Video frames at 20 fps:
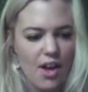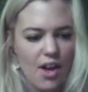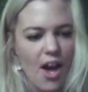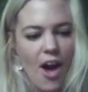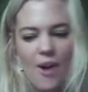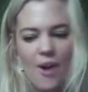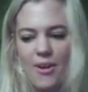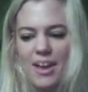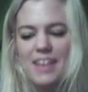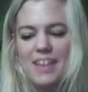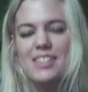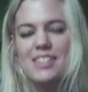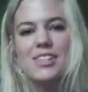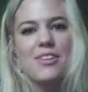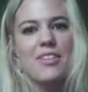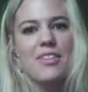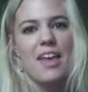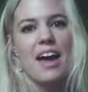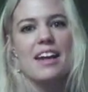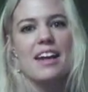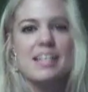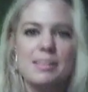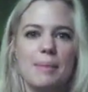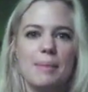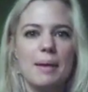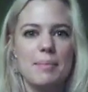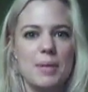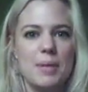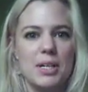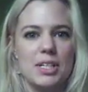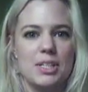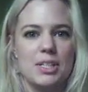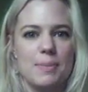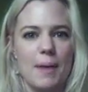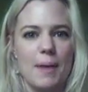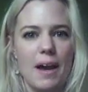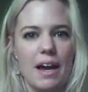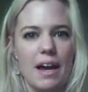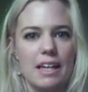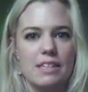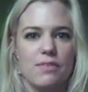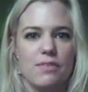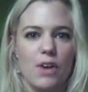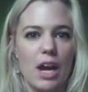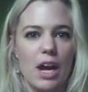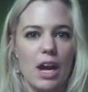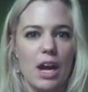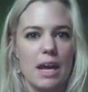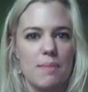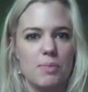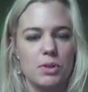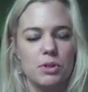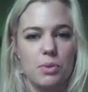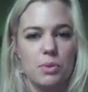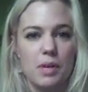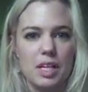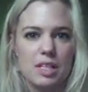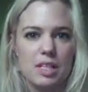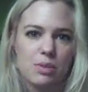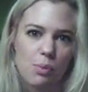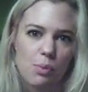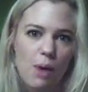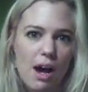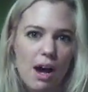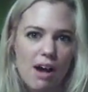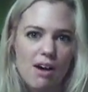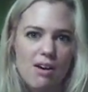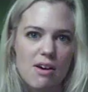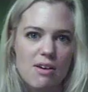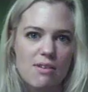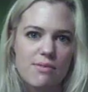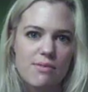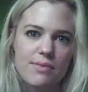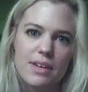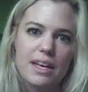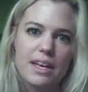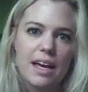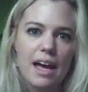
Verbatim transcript: Okay, so that is my Birchbox for April 2012.